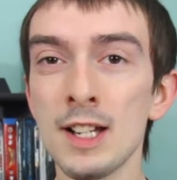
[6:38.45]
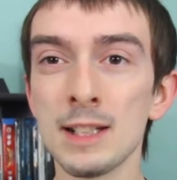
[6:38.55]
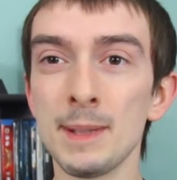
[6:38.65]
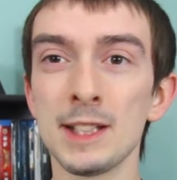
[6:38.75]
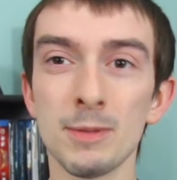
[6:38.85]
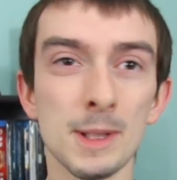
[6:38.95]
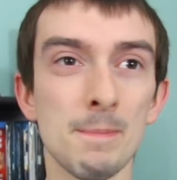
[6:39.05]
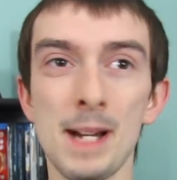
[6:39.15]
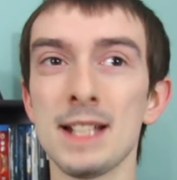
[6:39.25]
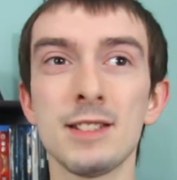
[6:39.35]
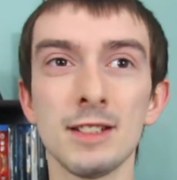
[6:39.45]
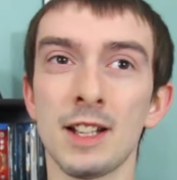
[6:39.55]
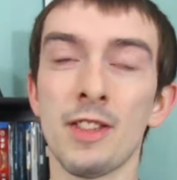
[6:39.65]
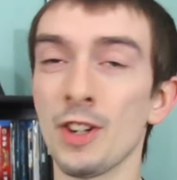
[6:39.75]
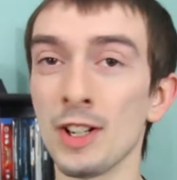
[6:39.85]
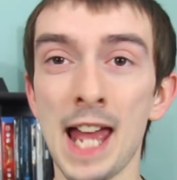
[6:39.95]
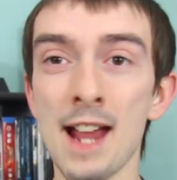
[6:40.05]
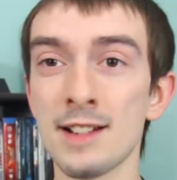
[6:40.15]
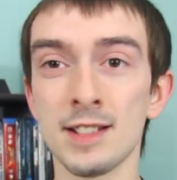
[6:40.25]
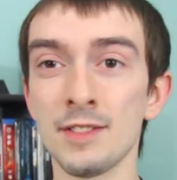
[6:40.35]
To me, it's one of the best like third
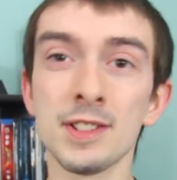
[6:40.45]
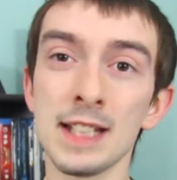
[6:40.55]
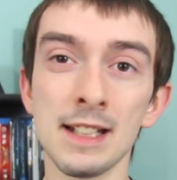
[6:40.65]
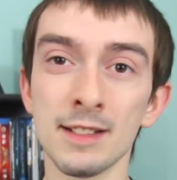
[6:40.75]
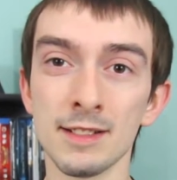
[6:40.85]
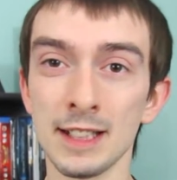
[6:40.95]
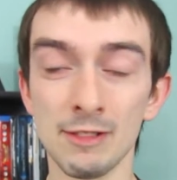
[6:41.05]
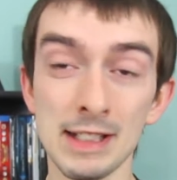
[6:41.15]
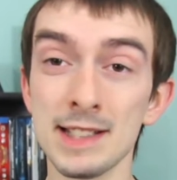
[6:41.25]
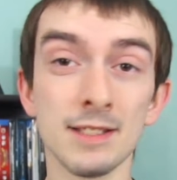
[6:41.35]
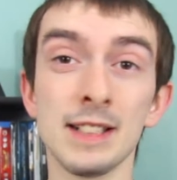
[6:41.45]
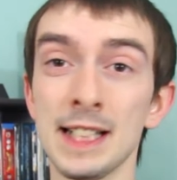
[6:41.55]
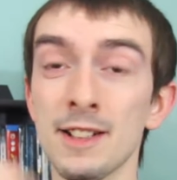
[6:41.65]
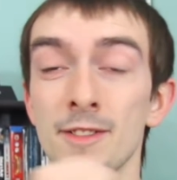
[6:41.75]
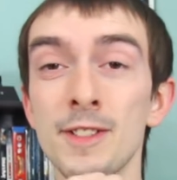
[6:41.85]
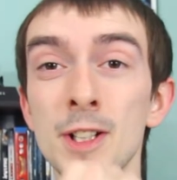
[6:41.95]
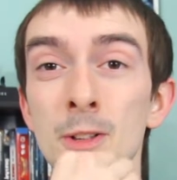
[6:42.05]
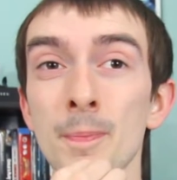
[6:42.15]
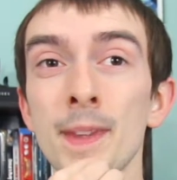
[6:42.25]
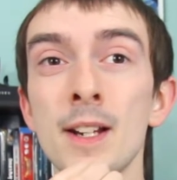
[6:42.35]
acts I've seen like recently in a
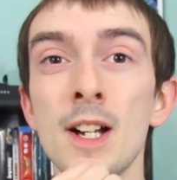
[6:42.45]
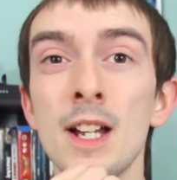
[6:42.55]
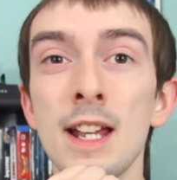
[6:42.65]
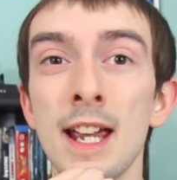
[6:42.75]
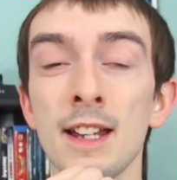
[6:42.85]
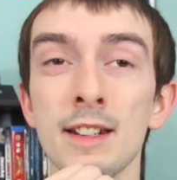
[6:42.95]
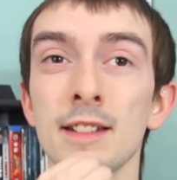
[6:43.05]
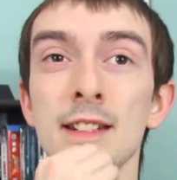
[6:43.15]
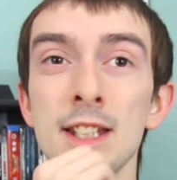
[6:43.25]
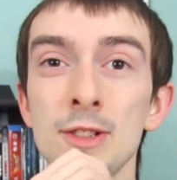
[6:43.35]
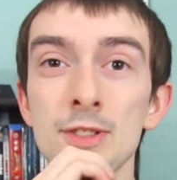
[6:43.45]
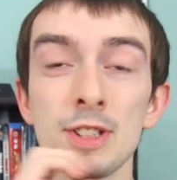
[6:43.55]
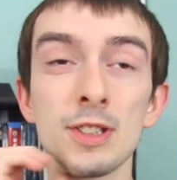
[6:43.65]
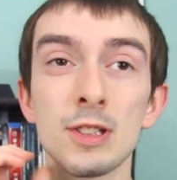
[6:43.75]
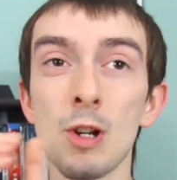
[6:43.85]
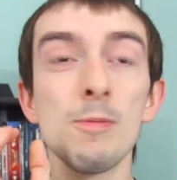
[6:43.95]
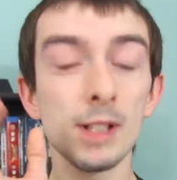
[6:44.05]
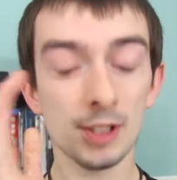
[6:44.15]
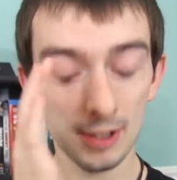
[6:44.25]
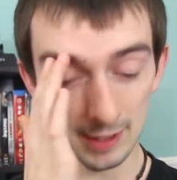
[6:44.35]
film, and there was just so
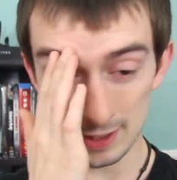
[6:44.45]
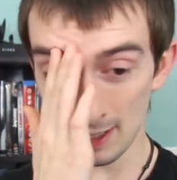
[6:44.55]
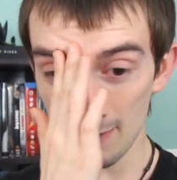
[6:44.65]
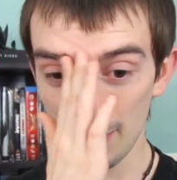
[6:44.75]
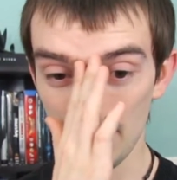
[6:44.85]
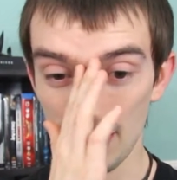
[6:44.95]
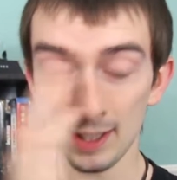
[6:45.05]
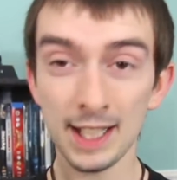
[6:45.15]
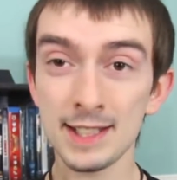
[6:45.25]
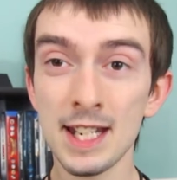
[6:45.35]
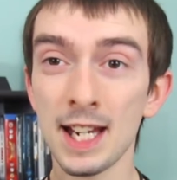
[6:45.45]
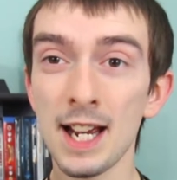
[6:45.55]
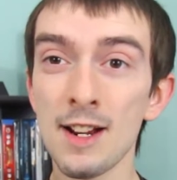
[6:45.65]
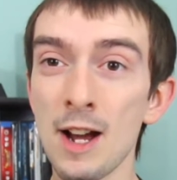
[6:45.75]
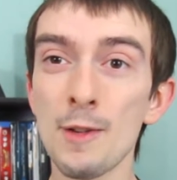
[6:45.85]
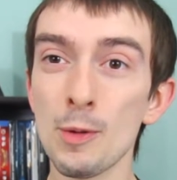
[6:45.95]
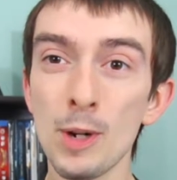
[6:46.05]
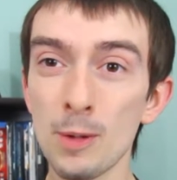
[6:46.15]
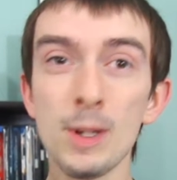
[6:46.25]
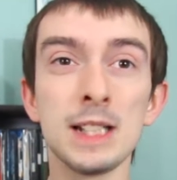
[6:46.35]
much good stuff in there. Like I said, like, I don't know
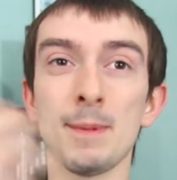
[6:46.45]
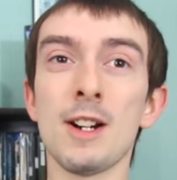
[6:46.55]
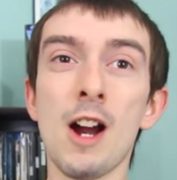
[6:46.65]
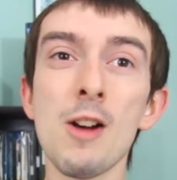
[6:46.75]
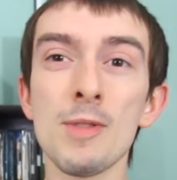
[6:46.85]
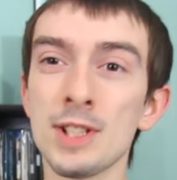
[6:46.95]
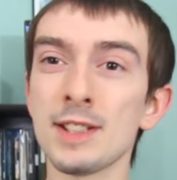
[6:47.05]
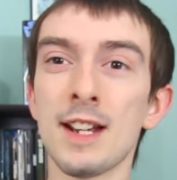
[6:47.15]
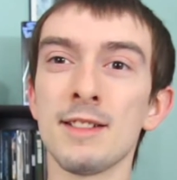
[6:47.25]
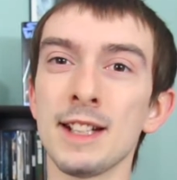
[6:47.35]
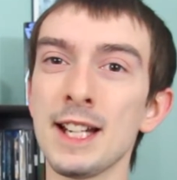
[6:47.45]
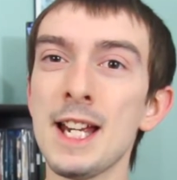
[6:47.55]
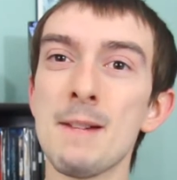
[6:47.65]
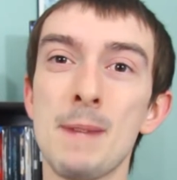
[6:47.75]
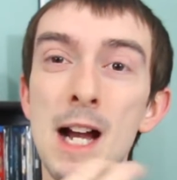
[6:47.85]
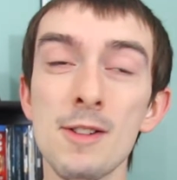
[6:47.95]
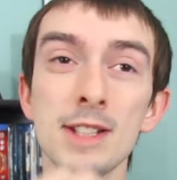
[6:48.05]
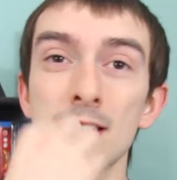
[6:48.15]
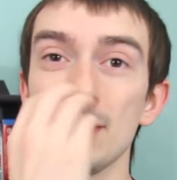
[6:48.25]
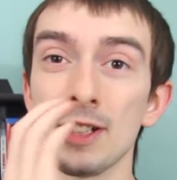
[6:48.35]
what it was. My heart was just kind of like
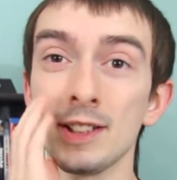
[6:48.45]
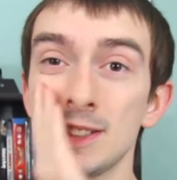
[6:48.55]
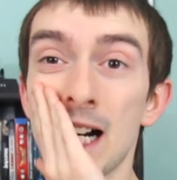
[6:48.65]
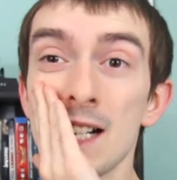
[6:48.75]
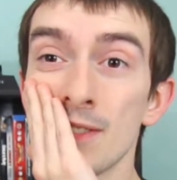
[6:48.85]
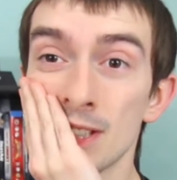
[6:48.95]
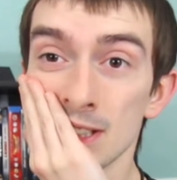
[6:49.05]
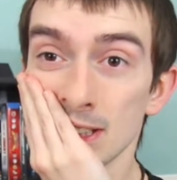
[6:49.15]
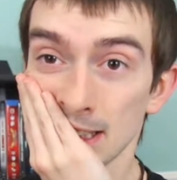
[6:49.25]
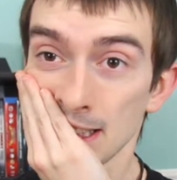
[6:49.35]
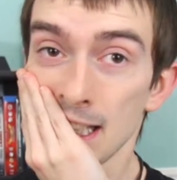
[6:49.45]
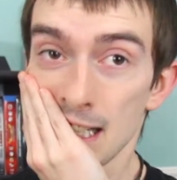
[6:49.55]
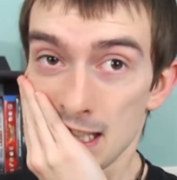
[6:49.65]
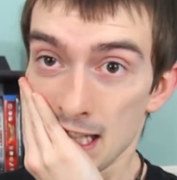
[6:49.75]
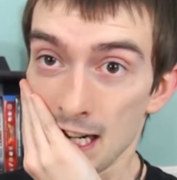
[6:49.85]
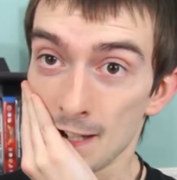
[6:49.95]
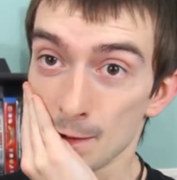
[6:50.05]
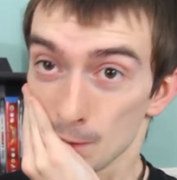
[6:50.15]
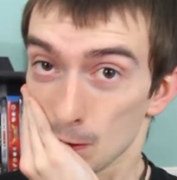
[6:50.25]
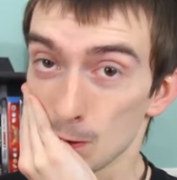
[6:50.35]
pounding during a lot of it, just like, I
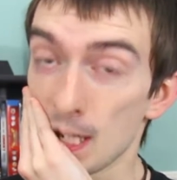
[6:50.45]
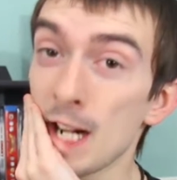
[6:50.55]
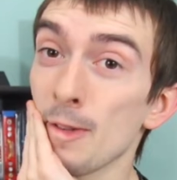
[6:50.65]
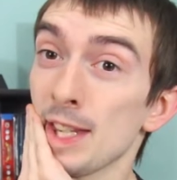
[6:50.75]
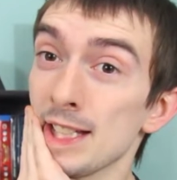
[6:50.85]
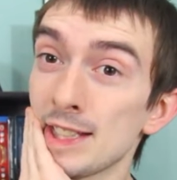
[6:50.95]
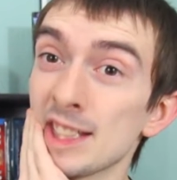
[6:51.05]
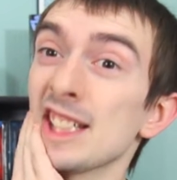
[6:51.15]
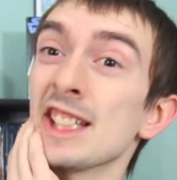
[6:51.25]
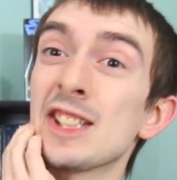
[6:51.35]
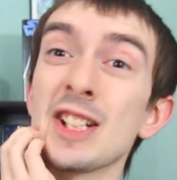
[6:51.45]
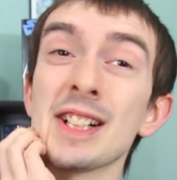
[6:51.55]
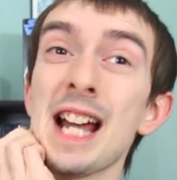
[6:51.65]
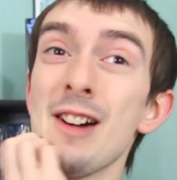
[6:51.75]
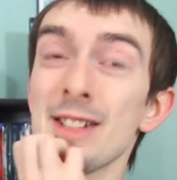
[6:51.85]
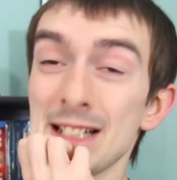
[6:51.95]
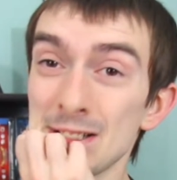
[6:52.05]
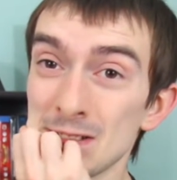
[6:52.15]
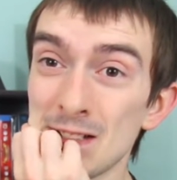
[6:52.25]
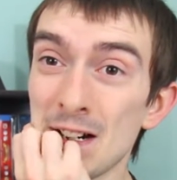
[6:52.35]
don't know how this is going to turn out. I
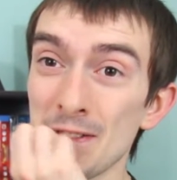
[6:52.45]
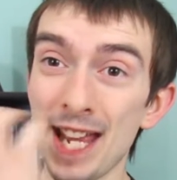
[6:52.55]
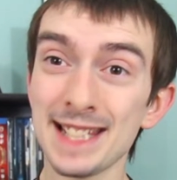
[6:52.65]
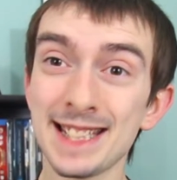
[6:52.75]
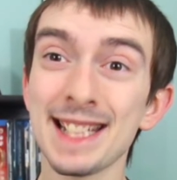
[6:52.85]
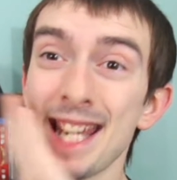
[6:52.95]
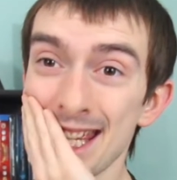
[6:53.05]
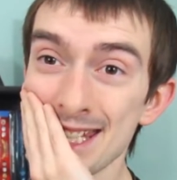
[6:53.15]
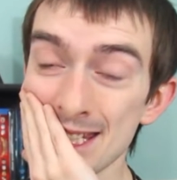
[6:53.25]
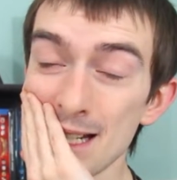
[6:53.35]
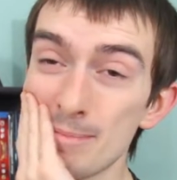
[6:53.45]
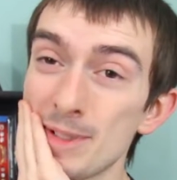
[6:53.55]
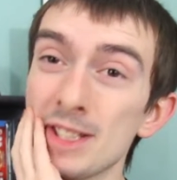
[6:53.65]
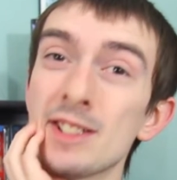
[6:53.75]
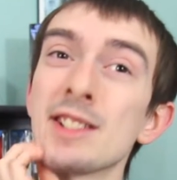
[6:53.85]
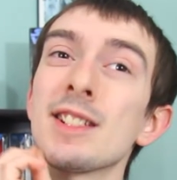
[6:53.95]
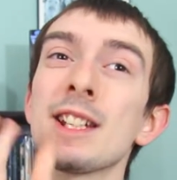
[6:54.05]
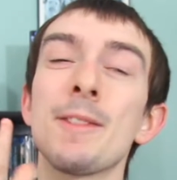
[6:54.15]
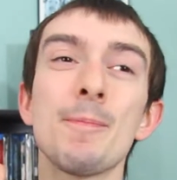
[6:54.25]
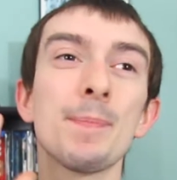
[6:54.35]
don't know how that's going to end up. It's just
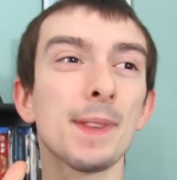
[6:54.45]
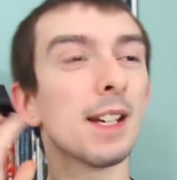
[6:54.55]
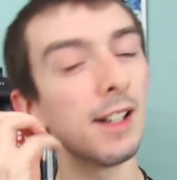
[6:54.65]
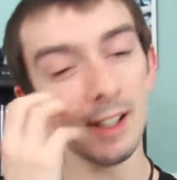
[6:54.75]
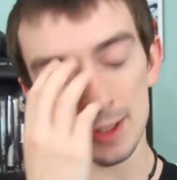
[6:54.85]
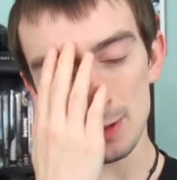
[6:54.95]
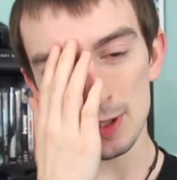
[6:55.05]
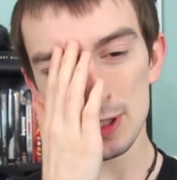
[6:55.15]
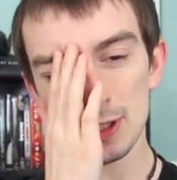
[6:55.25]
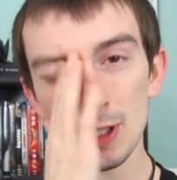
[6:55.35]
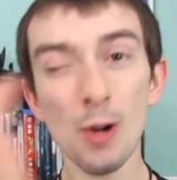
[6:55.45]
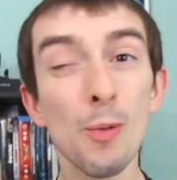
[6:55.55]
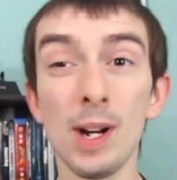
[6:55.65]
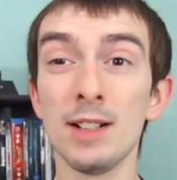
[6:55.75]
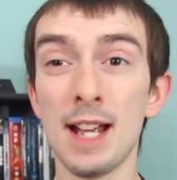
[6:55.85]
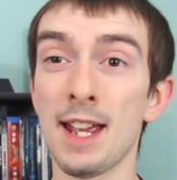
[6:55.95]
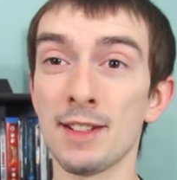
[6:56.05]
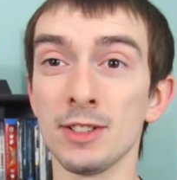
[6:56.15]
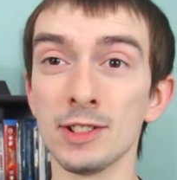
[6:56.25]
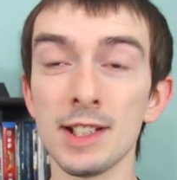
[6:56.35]
like, oh, it was so well
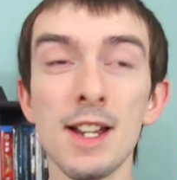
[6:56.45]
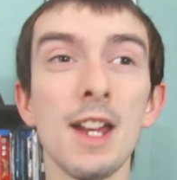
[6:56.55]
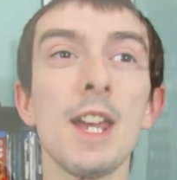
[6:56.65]
handled.